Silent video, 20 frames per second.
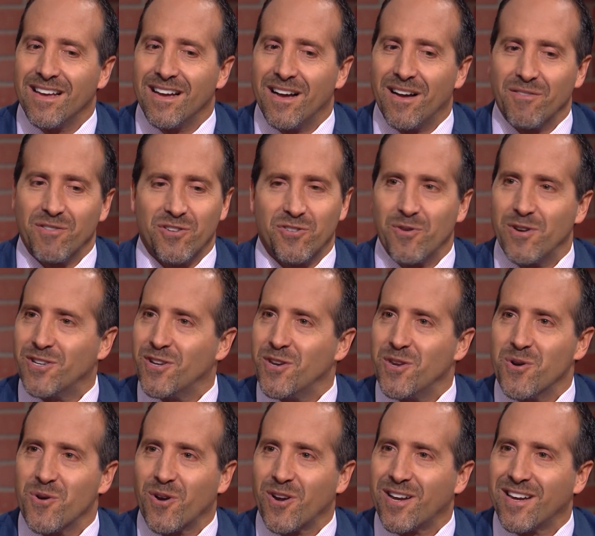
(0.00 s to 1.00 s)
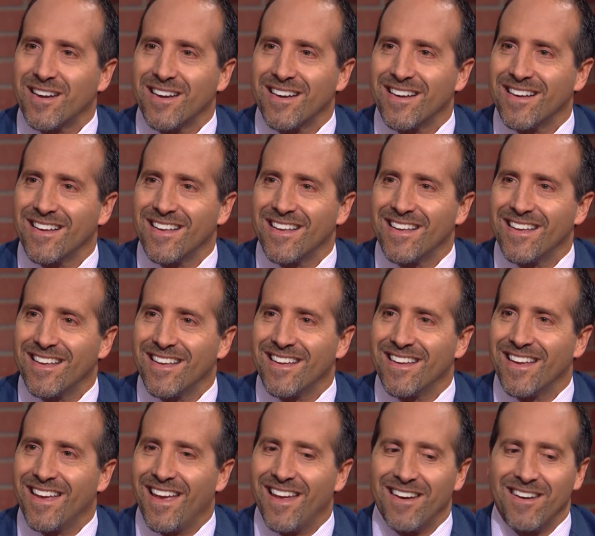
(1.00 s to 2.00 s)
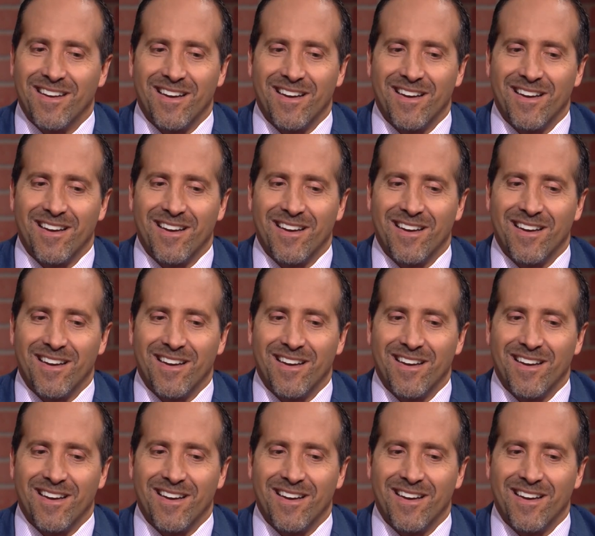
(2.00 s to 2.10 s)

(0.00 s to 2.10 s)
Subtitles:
On the streets of New York. And,